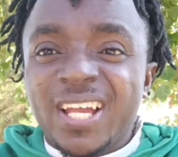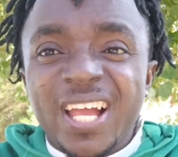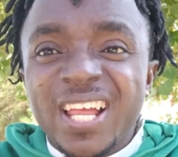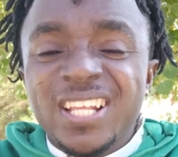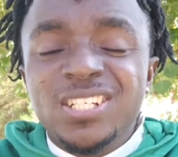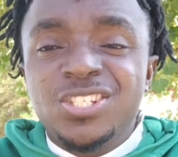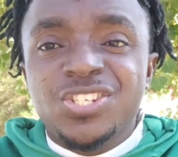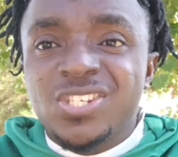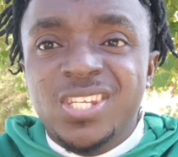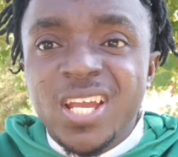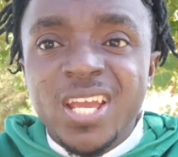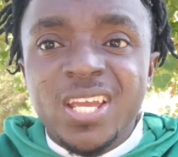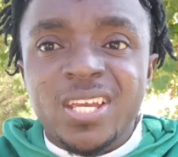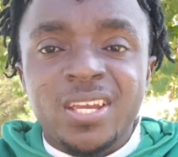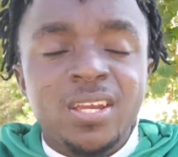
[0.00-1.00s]
can't
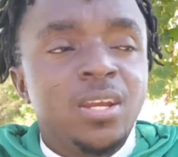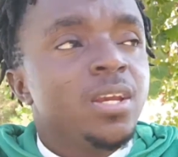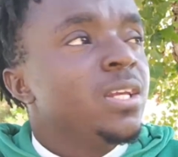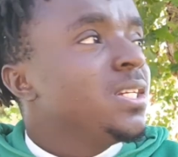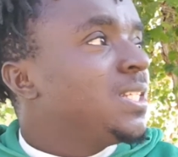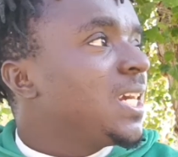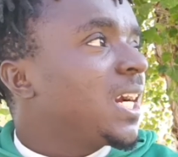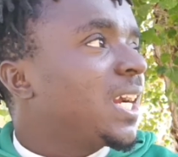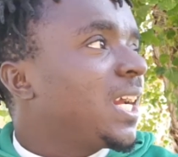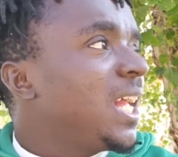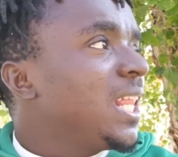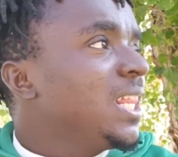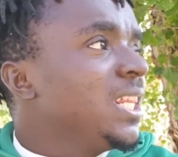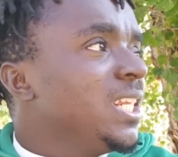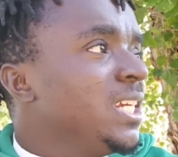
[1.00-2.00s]
stay, they
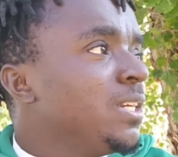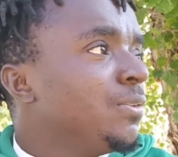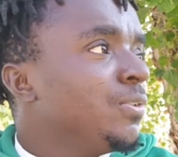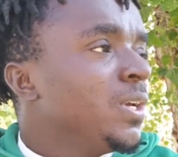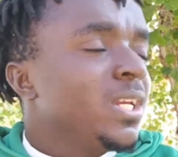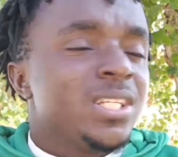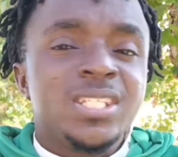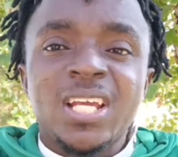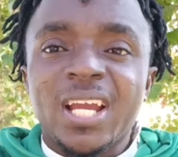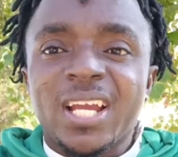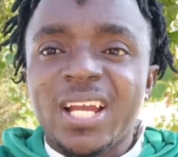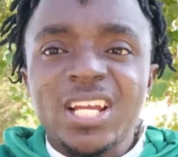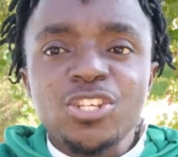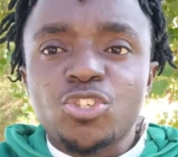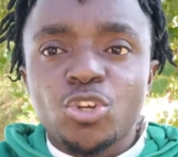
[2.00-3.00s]
can't live, they
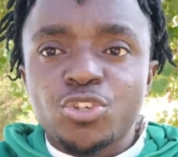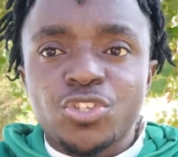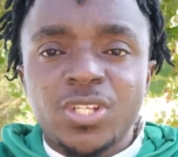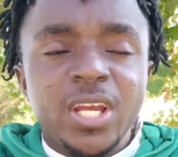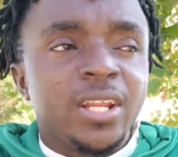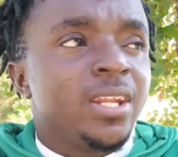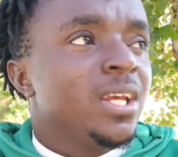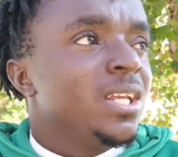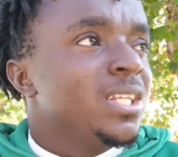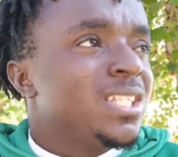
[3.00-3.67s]
can't sustain,